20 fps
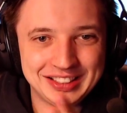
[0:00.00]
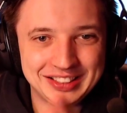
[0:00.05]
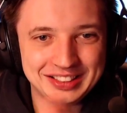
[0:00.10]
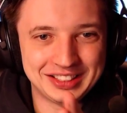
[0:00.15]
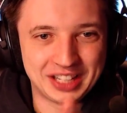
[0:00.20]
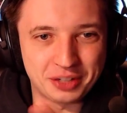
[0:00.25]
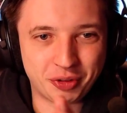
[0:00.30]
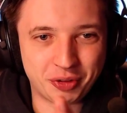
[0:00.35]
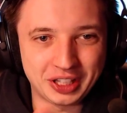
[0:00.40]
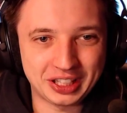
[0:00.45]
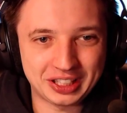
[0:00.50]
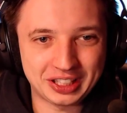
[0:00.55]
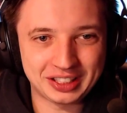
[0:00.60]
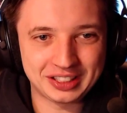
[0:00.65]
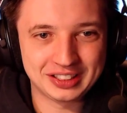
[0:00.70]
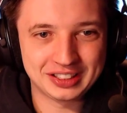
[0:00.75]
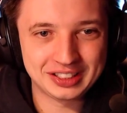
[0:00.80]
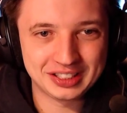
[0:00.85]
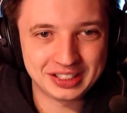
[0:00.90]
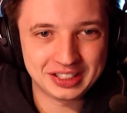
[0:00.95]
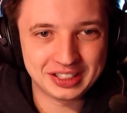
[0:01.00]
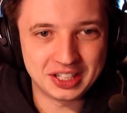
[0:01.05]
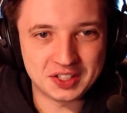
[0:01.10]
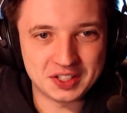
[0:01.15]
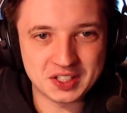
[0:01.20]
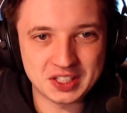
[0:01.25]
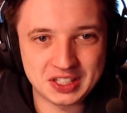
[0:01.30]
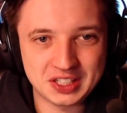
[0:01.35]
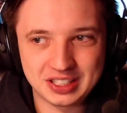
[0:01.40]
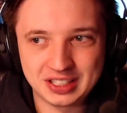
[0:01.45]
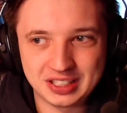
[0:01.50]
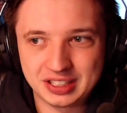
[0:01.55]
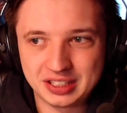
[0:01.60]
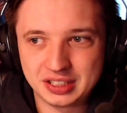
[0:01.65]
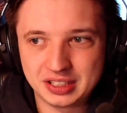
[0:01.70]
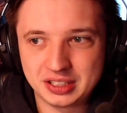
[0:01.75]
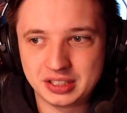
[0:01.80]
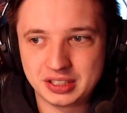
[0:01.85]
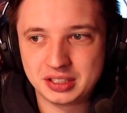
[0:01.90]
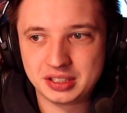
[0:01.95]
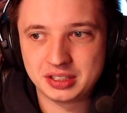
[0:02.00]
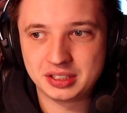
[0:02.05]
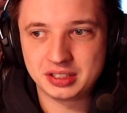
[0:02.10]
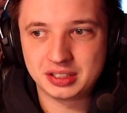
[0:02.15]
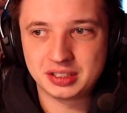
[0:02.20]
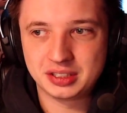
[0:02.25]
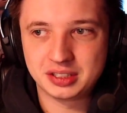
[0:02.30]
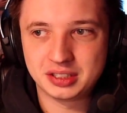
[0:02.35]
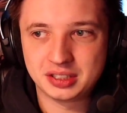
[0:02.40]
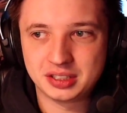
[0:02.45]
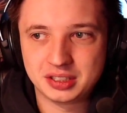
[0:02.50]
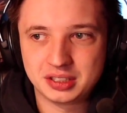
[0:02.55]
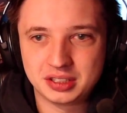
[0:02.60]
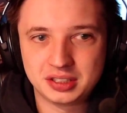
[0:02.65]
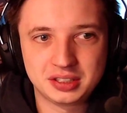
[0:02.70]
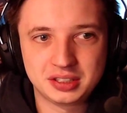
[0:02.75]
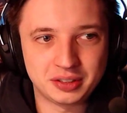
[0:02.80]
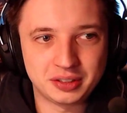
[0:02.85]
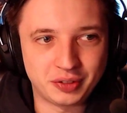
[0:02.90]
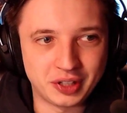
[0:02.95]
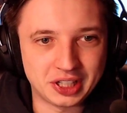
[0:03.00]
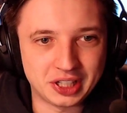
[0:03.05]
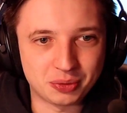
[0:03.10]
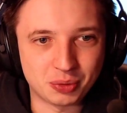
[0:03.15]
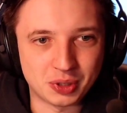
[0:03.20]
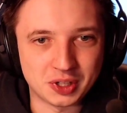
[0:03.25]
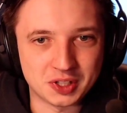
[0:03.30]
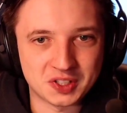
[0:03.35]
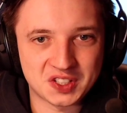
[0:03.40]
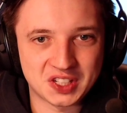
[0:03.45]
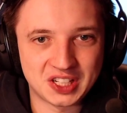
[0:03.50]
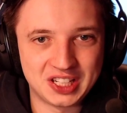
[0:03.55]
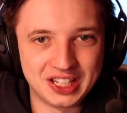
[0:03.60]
I think, is it? I think it was.